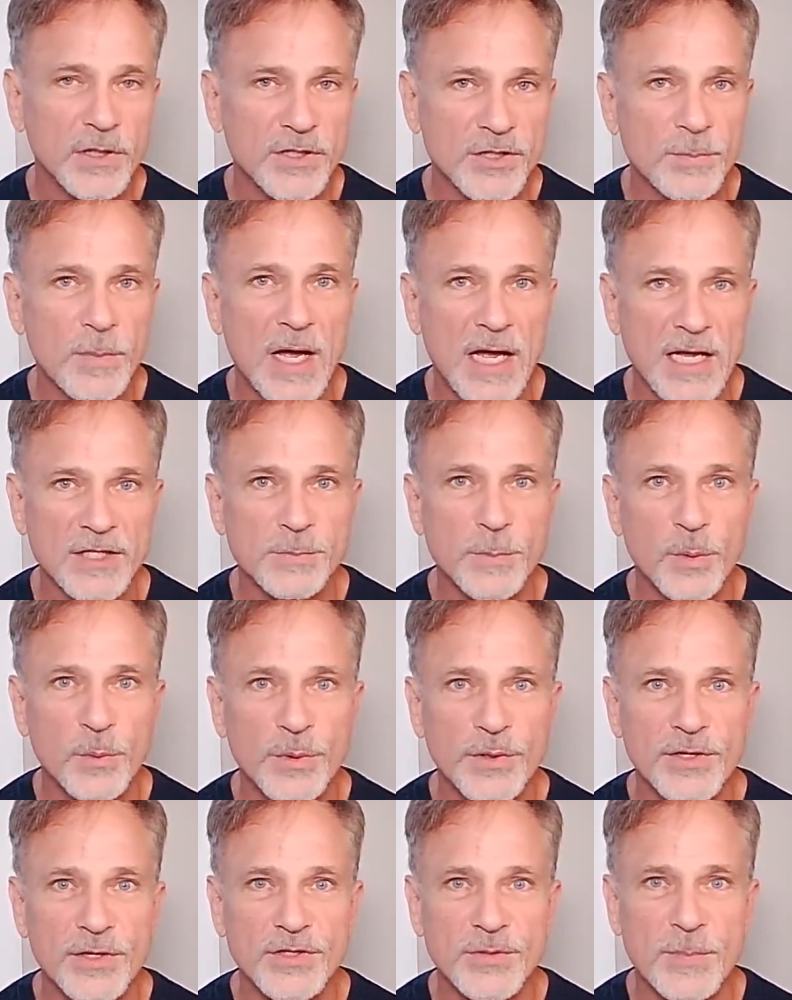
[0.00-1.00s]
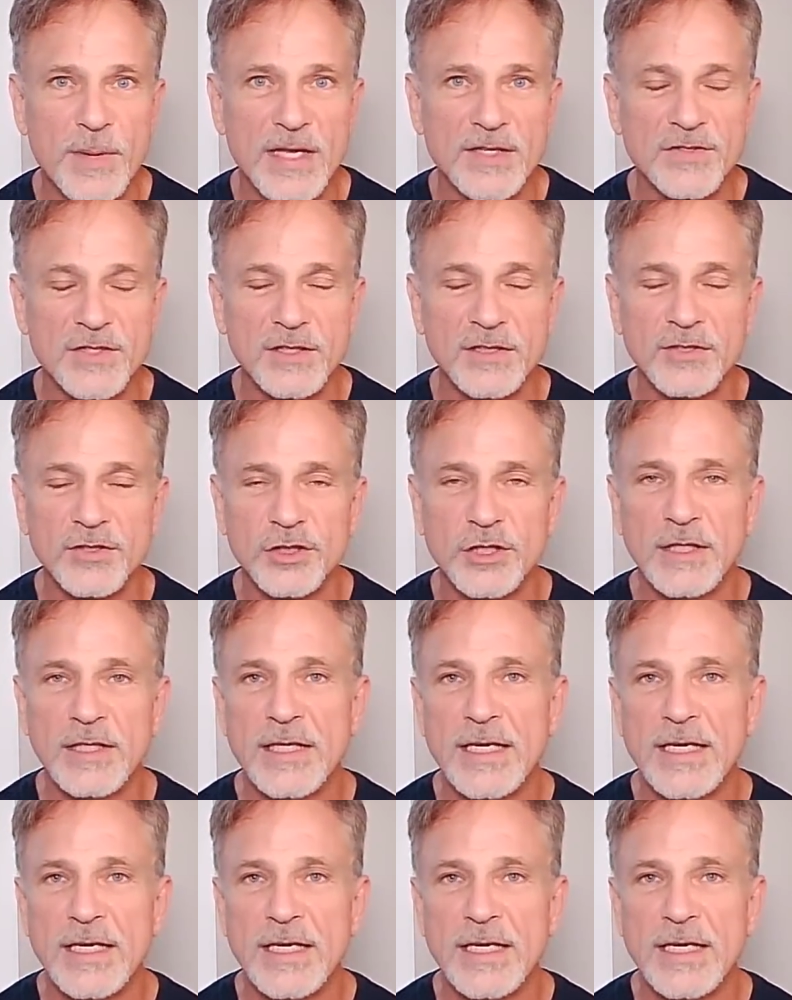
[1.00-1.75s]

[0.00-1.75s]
as possible with this message,